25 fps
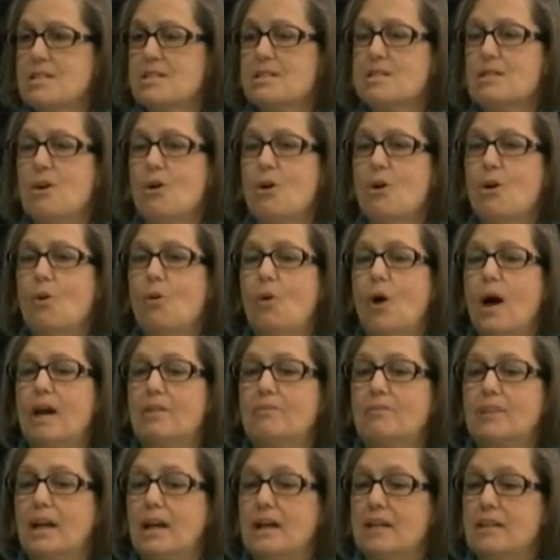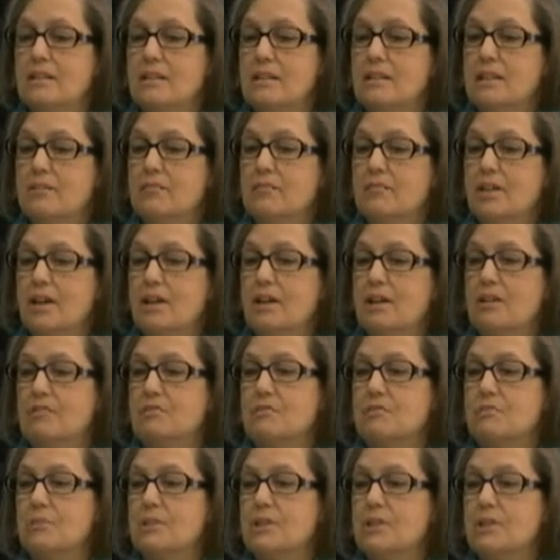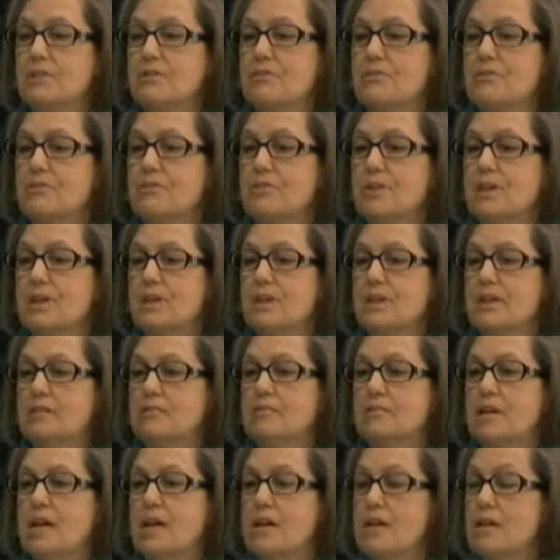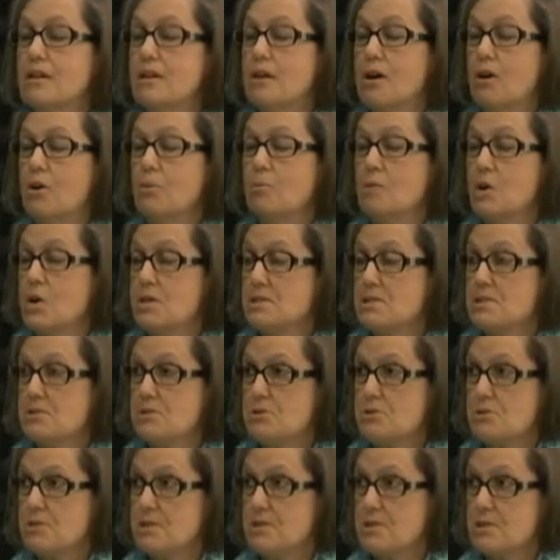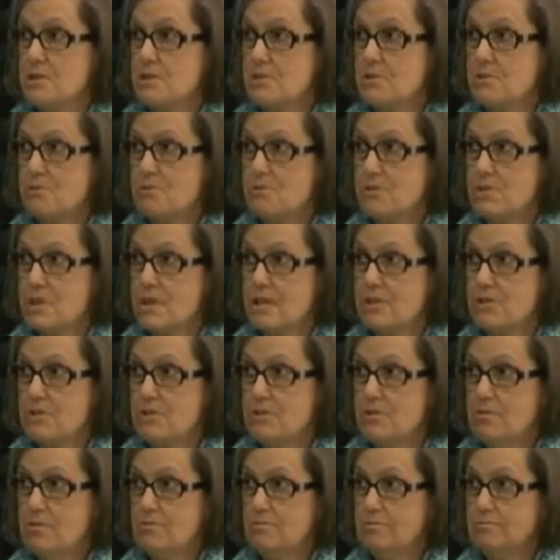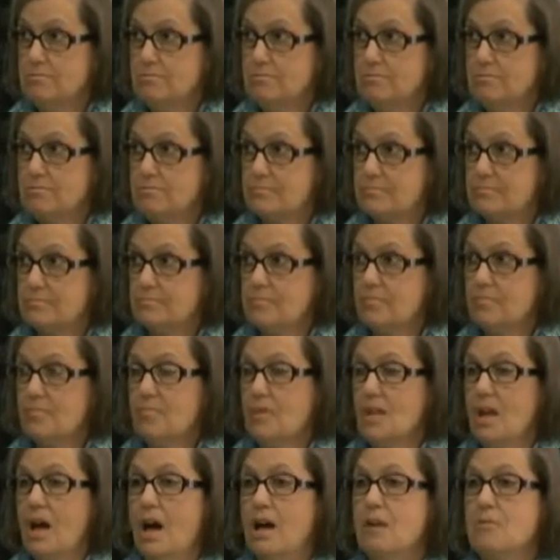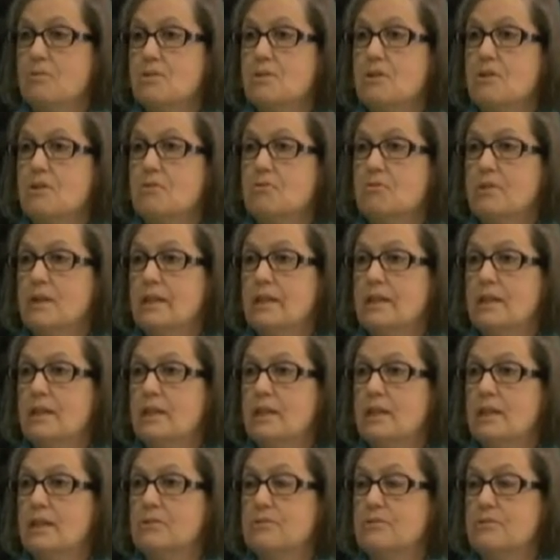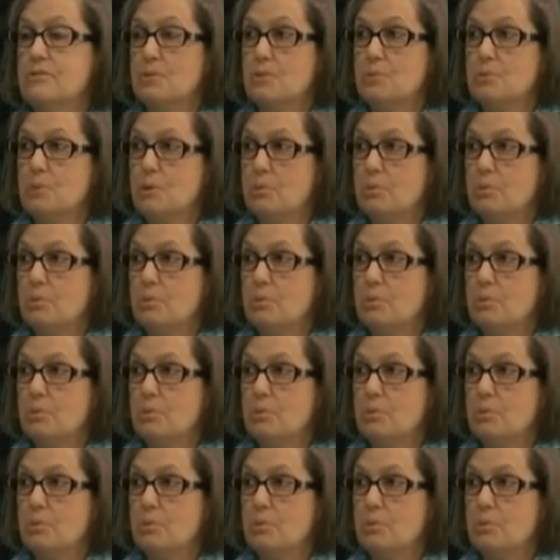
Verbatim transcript: so I've gotten involved with uh, Omaha Sister City Association. Okay. I was already in the German